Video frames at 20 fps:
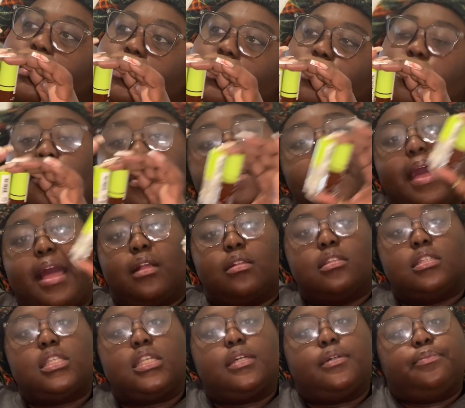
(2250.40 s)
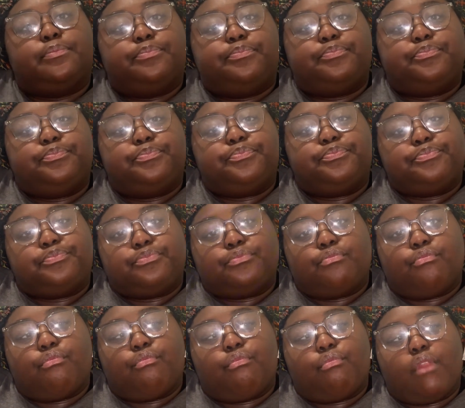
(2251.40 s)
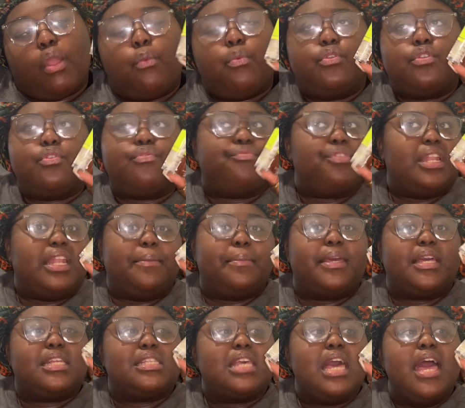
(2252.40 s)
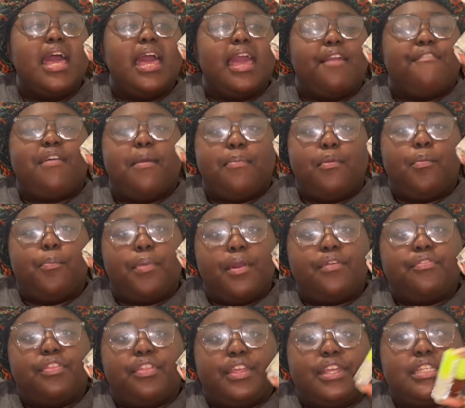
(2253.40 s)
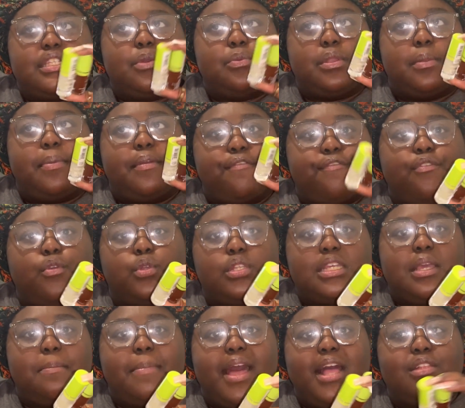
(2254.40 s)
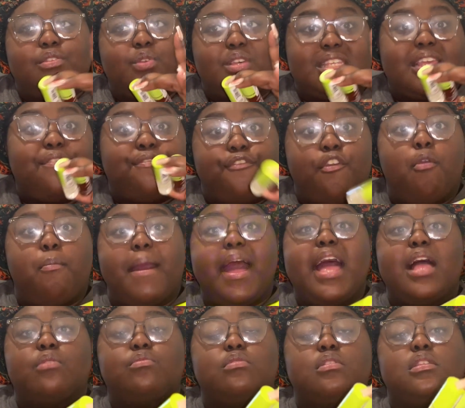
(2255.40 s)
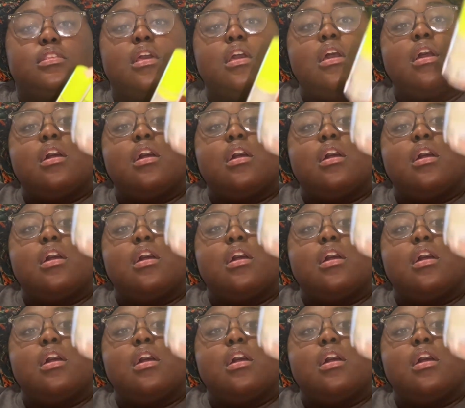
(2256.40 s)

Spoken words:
£3. Well, not really, because if I bought both of these, it would have been £14. So I saved £4.